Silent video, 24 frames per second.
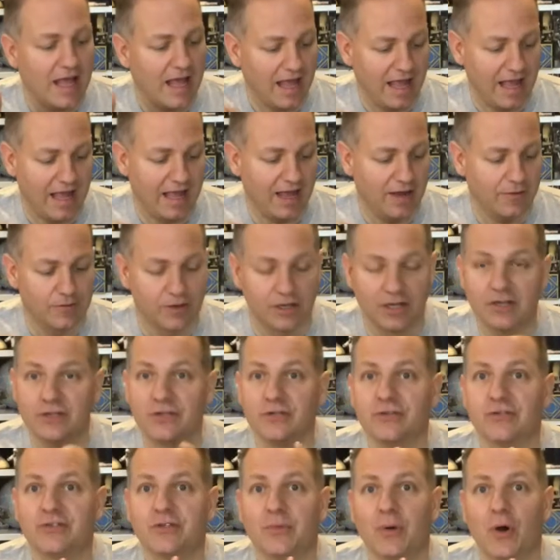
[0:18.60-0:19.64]
and we're going
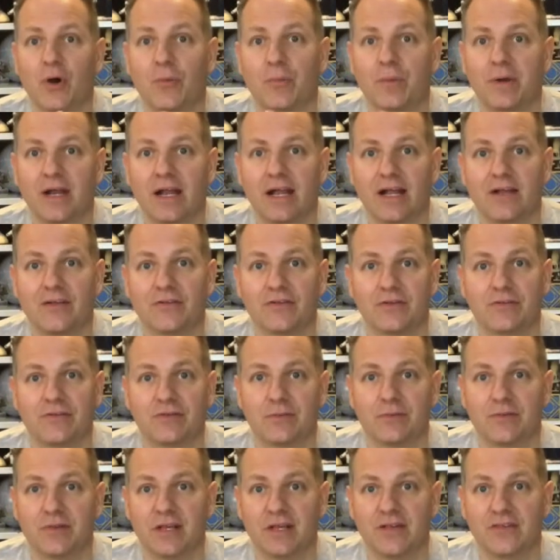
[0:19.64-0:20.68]
to do some openings of
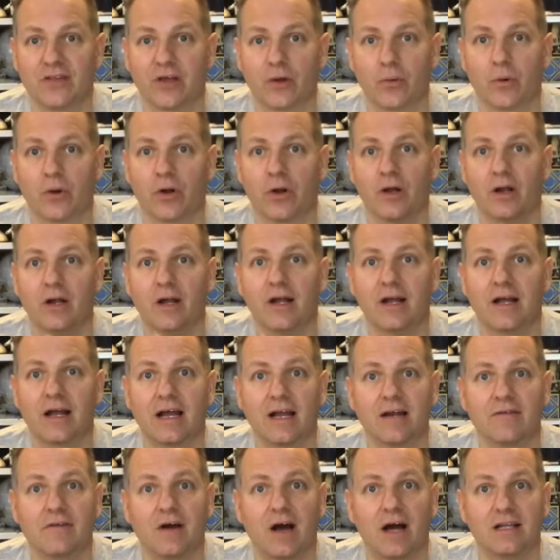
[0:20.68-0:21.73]
some things that were
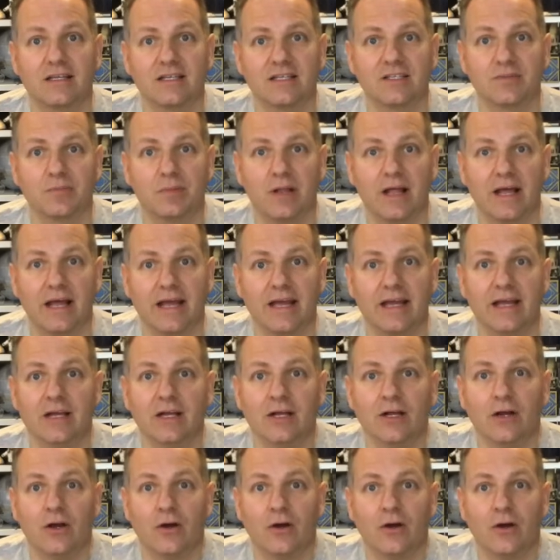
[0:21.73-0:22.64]
kind of on display